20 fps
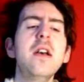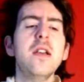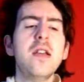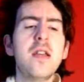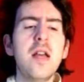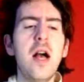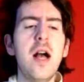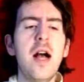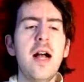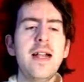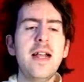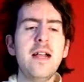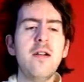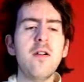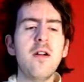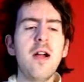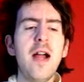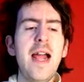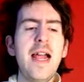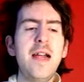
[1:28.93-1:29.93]
cutting
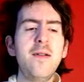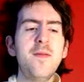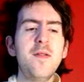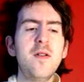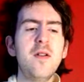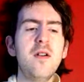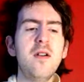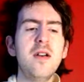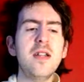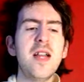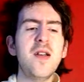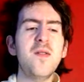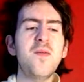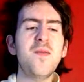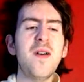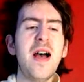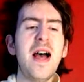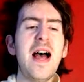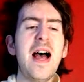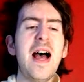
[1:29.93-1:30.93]
right through the
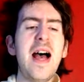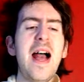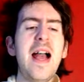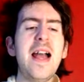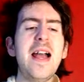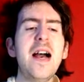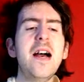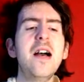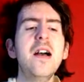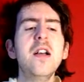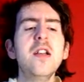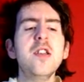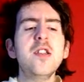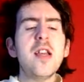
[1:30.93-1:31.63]
fire,